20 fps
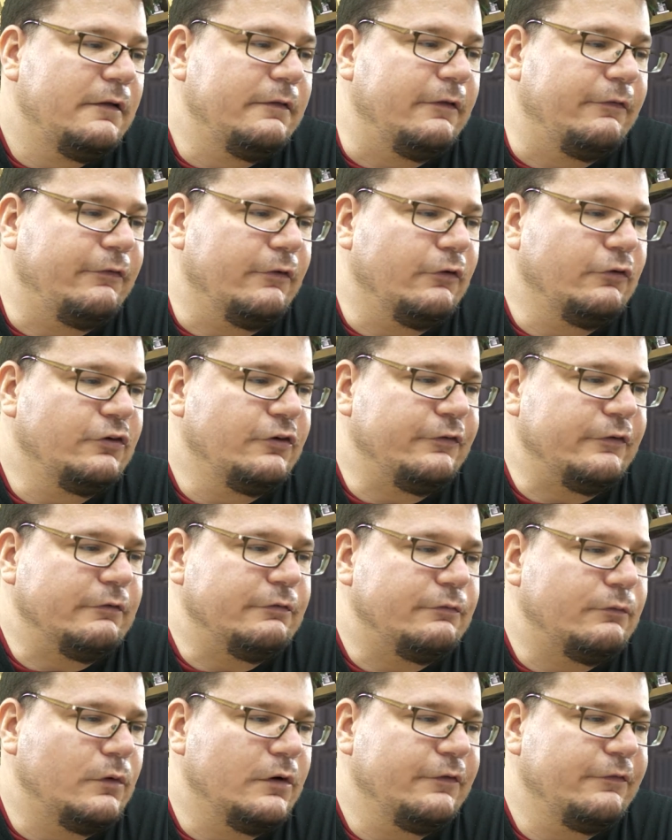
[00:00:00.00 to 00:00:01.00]
The soldiers
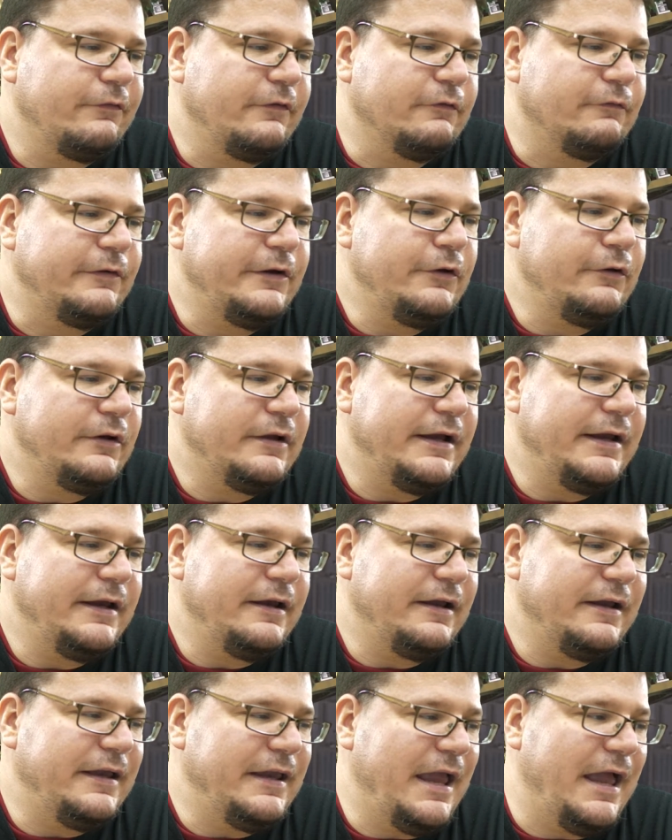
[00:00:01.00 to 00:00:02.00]
are forced to
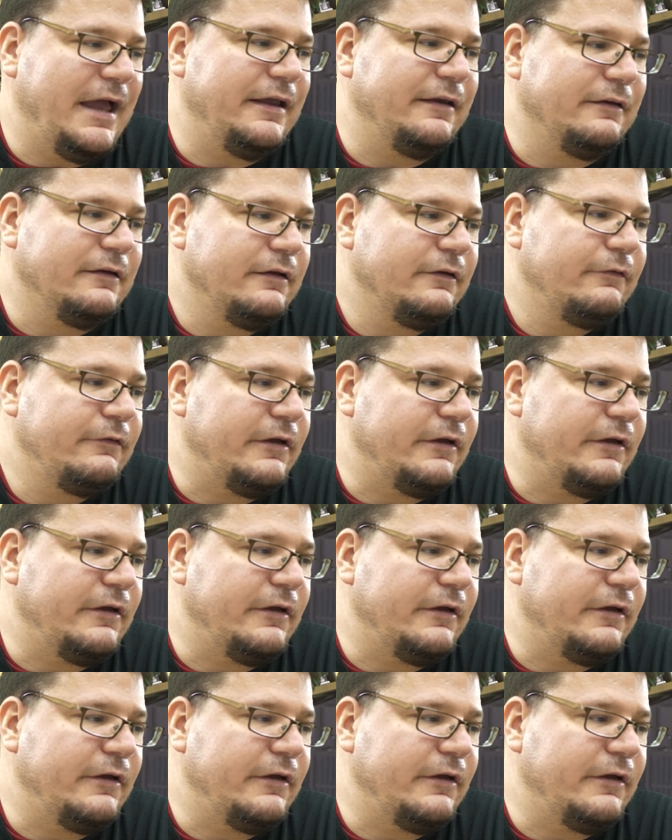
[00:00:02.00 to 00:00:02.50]
reunite again